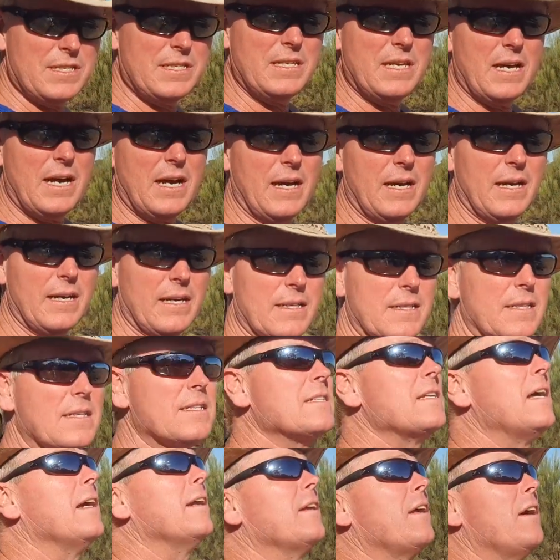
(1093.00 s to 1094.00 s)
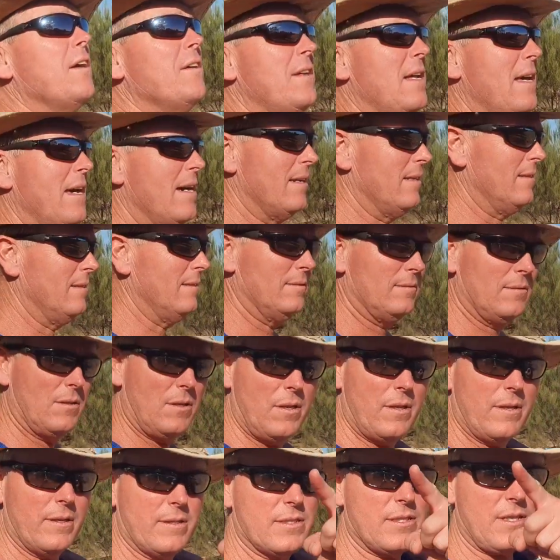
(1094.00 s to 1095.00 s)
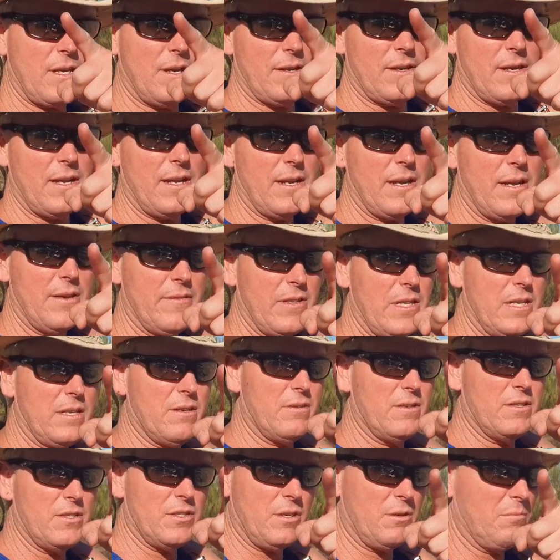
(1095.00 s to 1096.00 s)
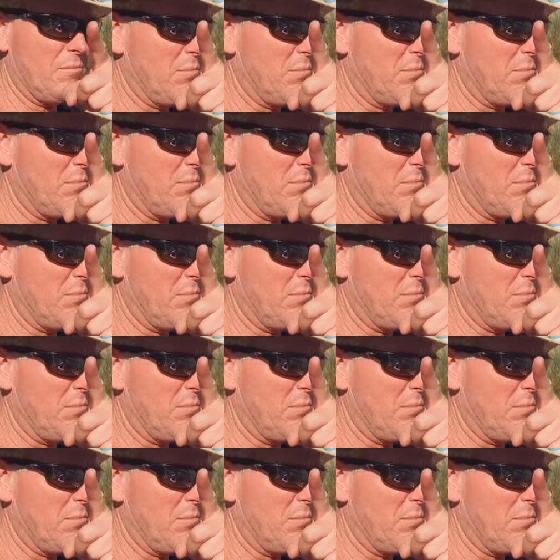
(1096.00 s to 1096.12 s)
the sun go down. It's going down over there, as you